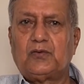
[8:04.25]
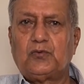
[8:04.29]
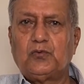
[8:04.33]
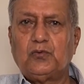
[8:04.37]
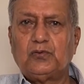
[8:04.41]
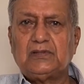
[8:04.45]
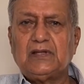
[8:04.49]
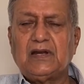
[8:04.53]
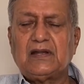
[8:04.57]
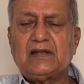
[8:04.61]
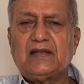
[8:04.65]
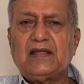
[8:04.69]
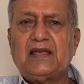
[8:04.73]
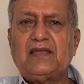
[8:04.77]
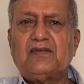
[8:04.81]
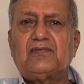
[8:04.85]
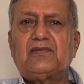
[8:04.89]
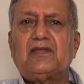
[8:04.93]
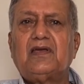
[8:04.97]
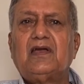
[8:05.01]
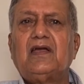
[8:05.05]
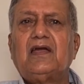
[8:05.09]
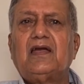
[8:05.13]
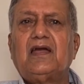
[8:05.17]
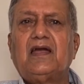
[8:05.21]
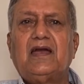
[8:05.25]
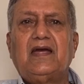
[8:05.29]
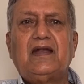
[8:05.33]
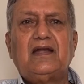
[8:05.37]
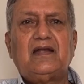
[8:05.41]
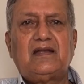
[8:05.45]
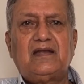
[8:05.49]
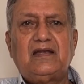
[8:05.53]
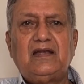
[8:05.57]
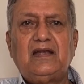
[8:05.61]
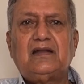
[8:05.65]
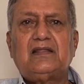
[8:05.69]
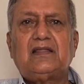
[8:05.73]
do the test,
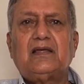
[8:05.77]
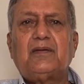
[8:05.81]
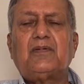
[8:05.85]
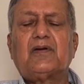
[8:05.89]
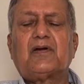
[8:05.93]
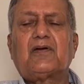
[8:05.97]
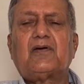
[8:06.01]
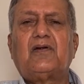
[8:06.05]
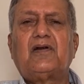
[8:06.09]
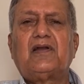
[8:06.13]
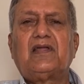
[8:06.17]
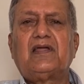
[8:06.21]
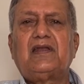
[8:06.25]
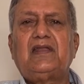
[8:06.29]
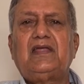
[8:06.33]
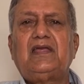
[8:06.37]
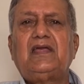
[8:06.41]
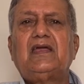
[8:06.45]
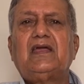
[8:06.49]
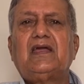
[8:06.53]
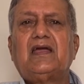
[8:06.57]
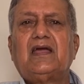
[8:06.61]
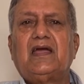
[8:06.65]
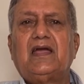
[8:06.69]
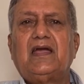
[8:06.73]
and treat them accordingly.